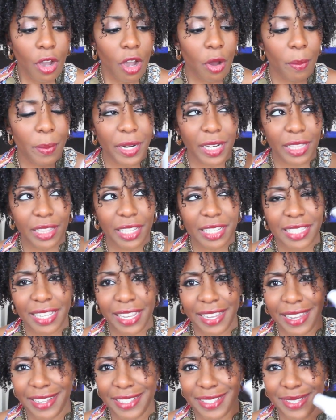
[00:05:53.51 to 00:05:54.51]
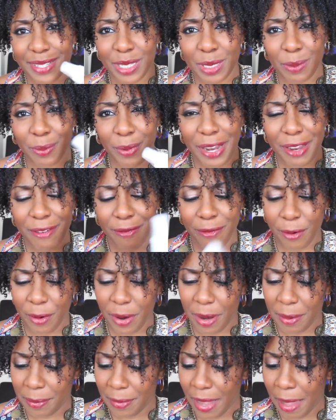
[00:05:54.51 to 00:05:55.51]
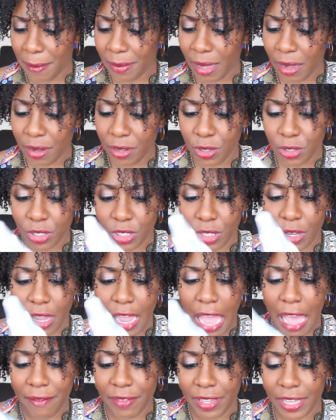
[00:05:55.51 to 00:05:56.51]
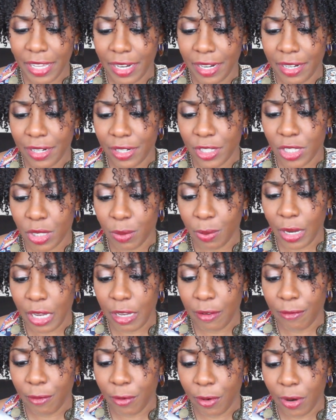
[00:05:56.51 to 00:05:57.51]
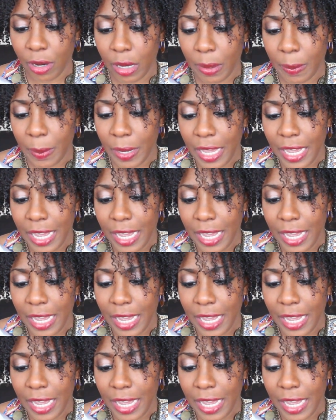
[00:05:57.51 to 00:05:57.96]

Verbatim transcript: Oh, but it looks like it's a spray form. I'm not used to having it in a spray form.